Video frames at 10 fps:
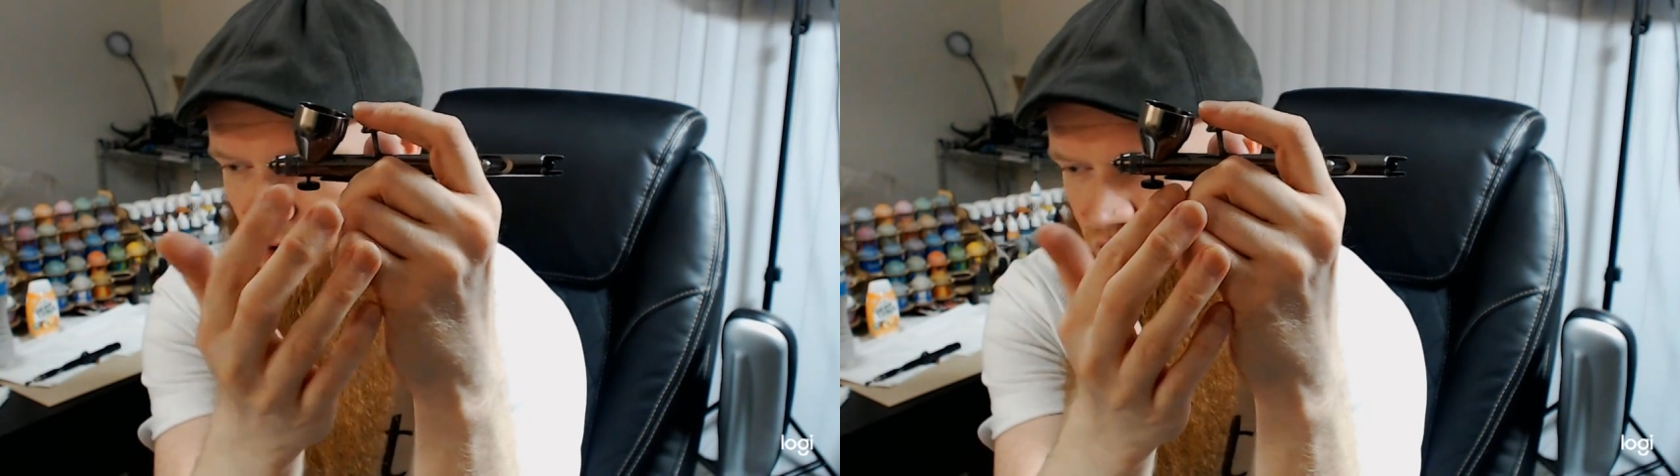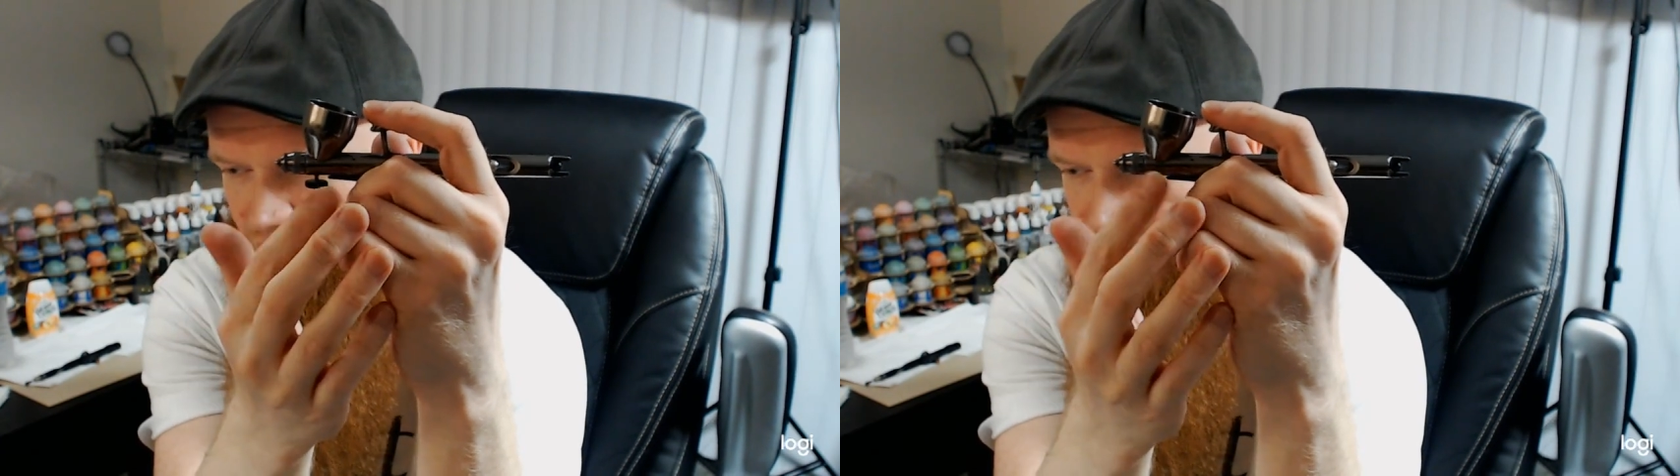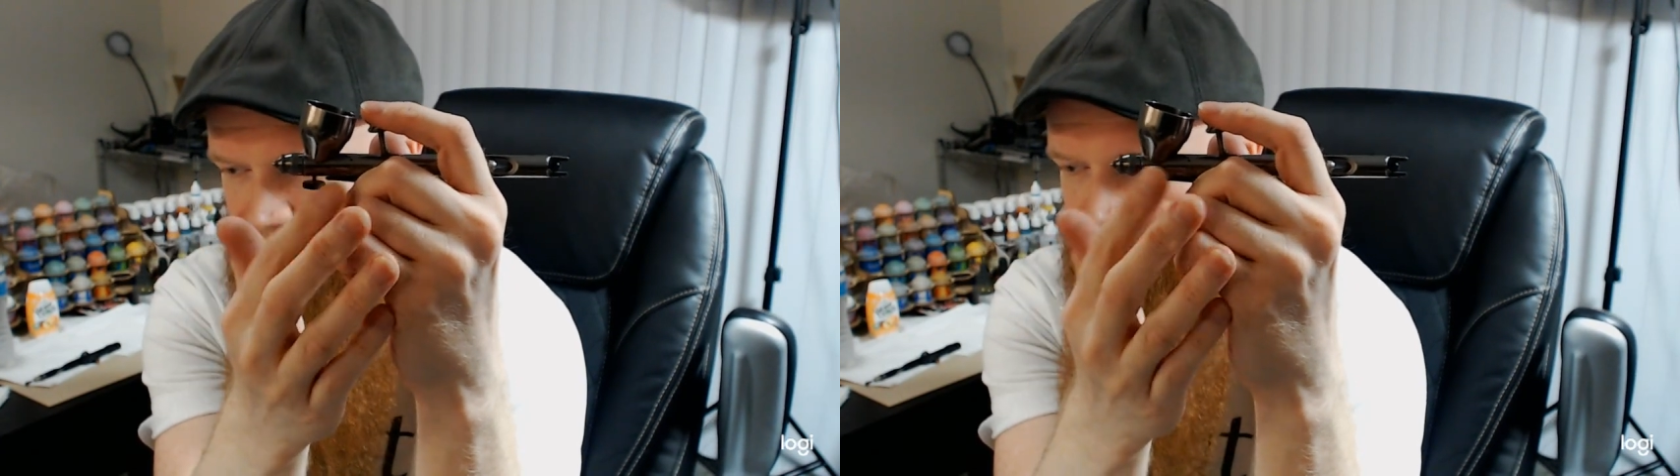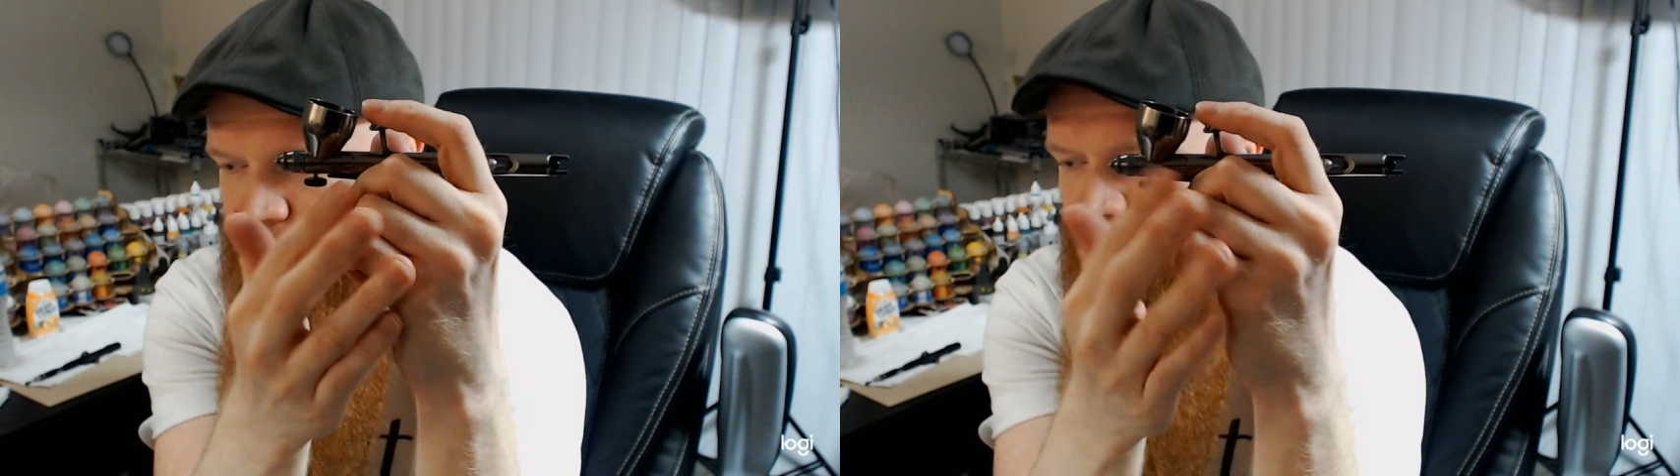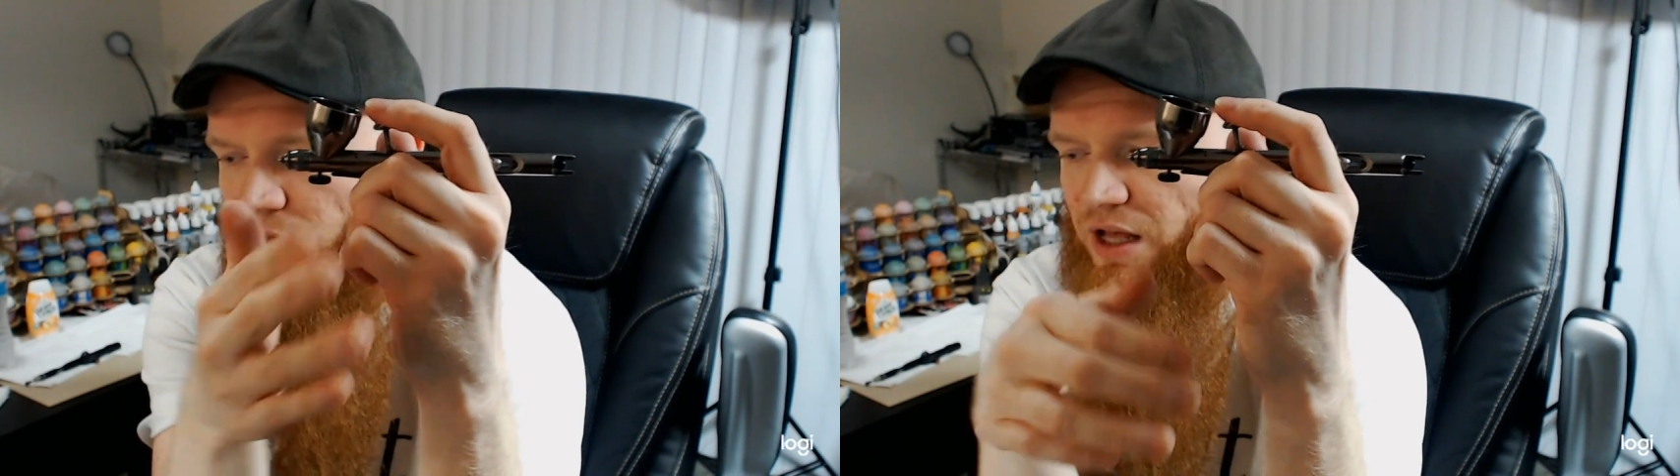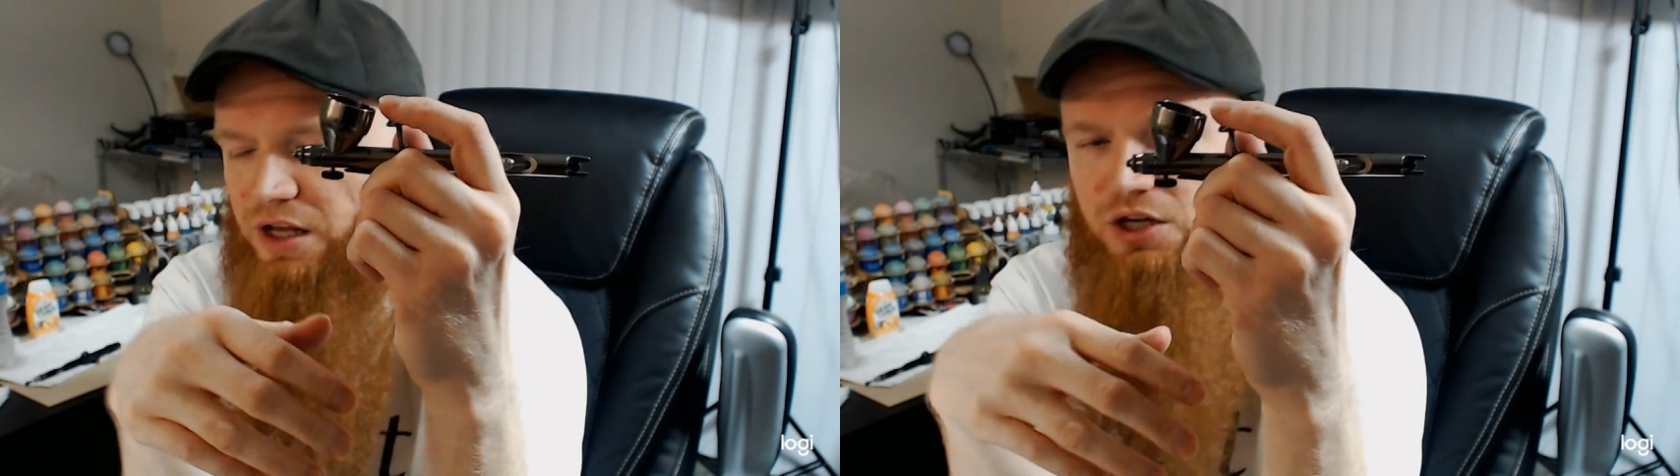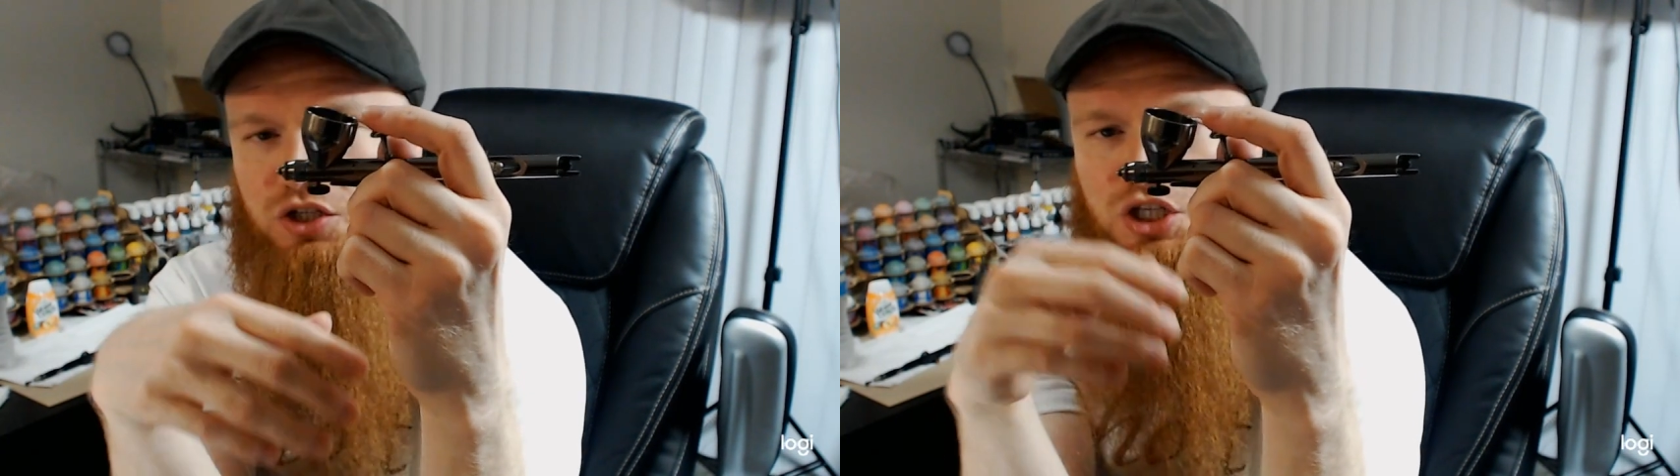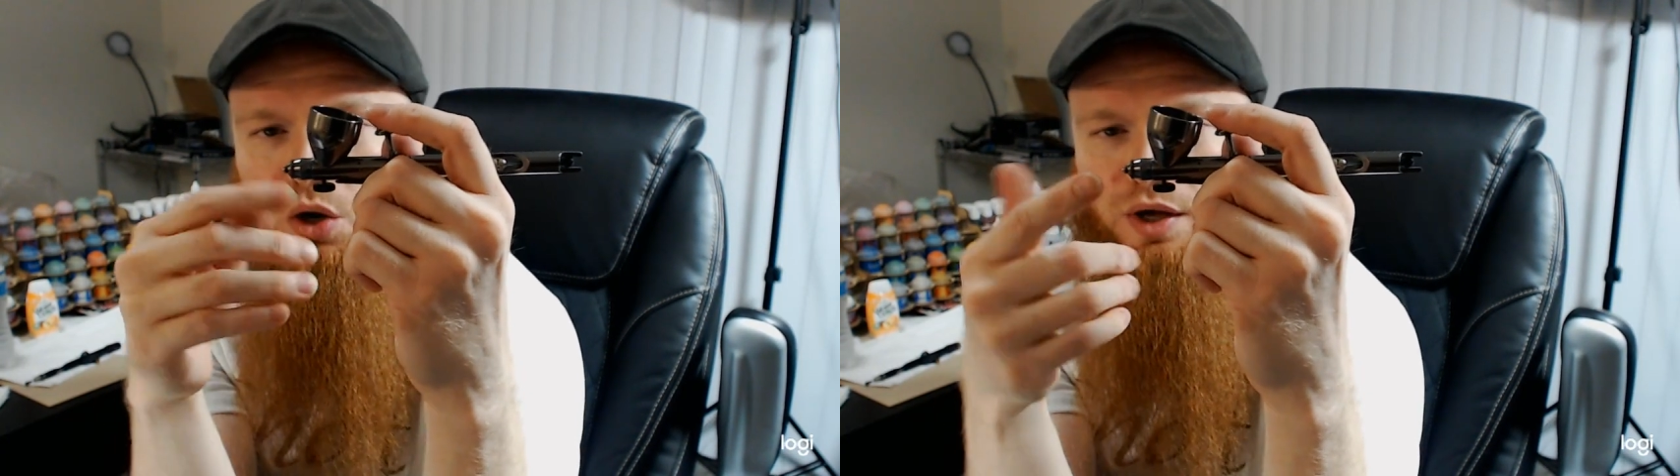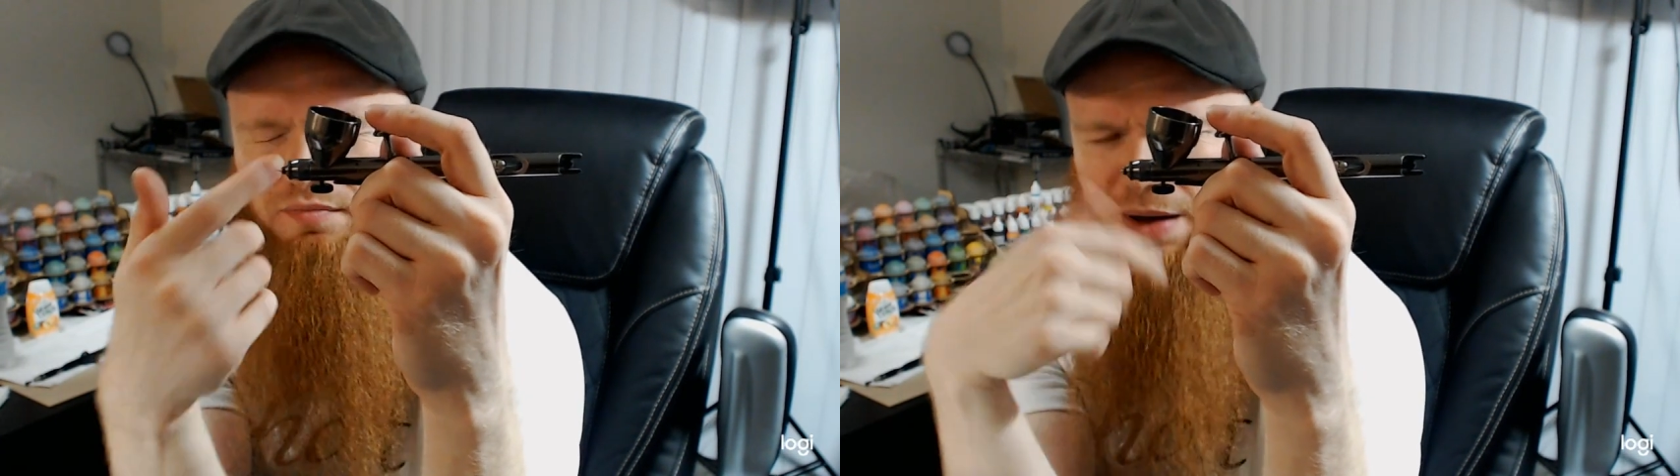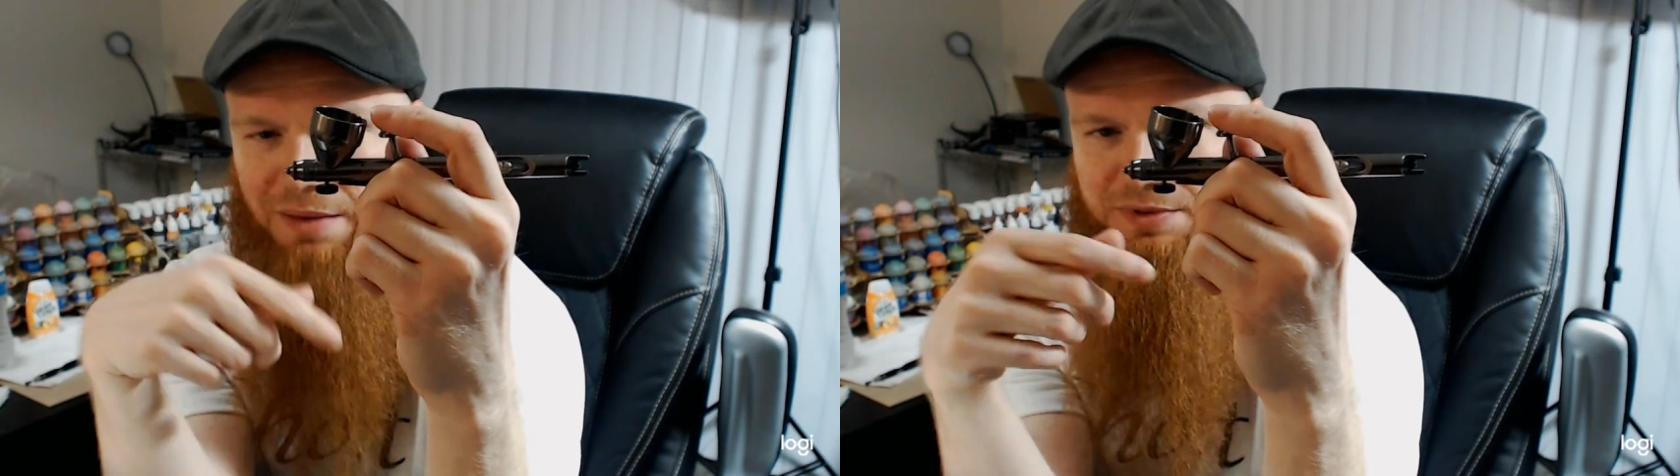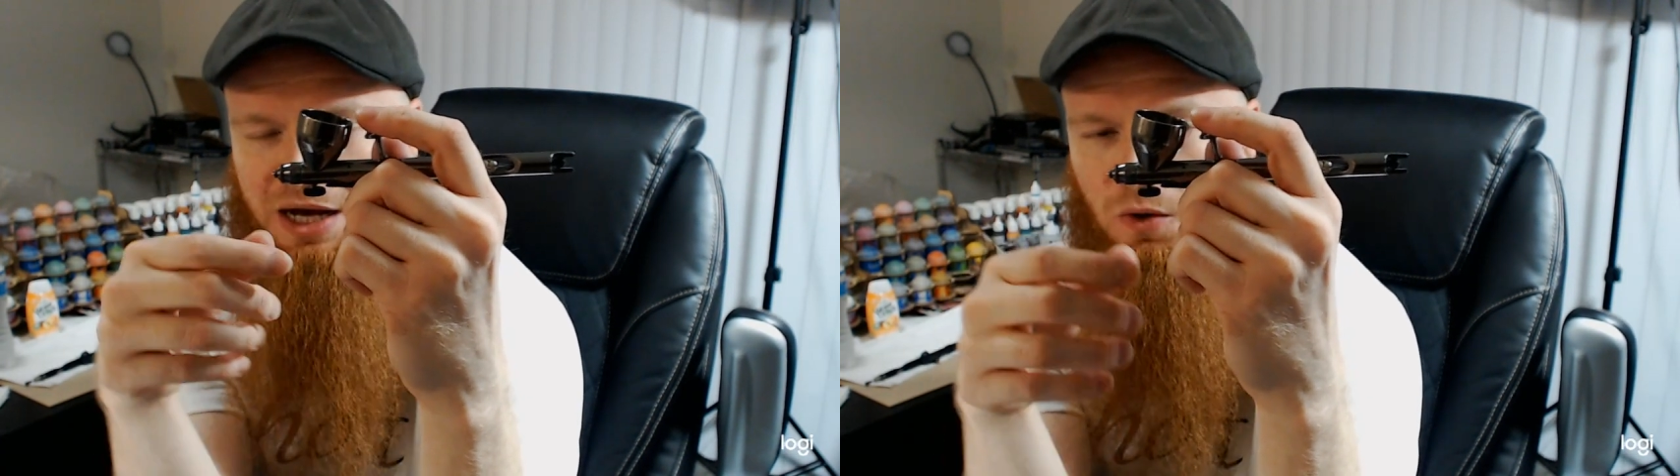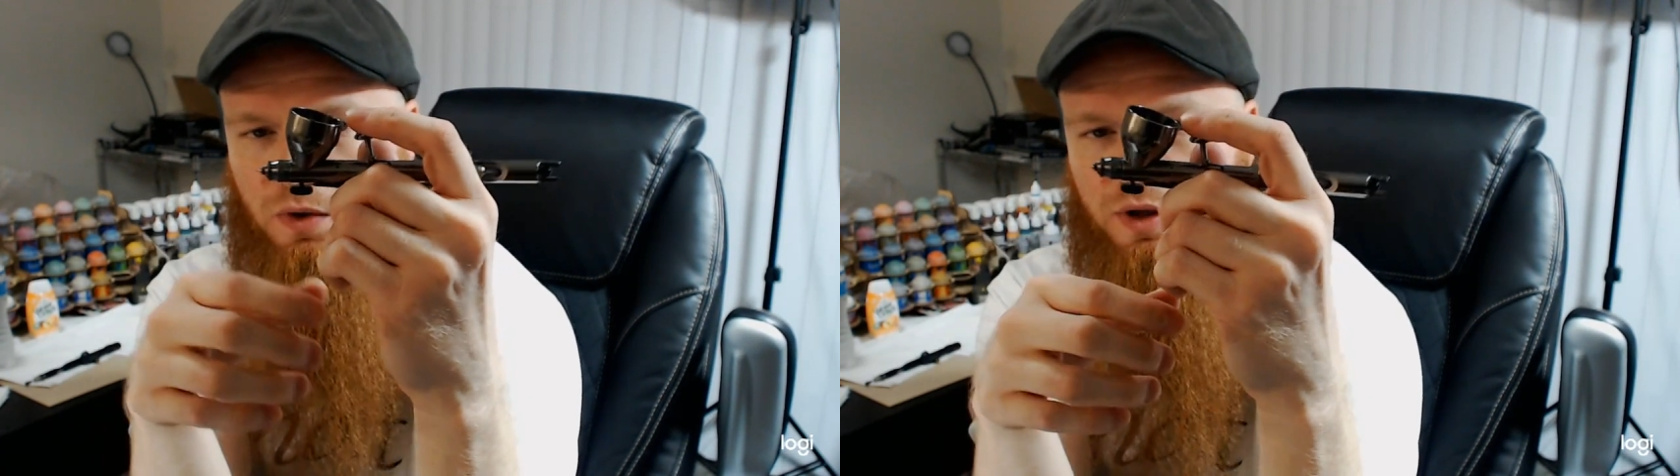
thing. So it pops out.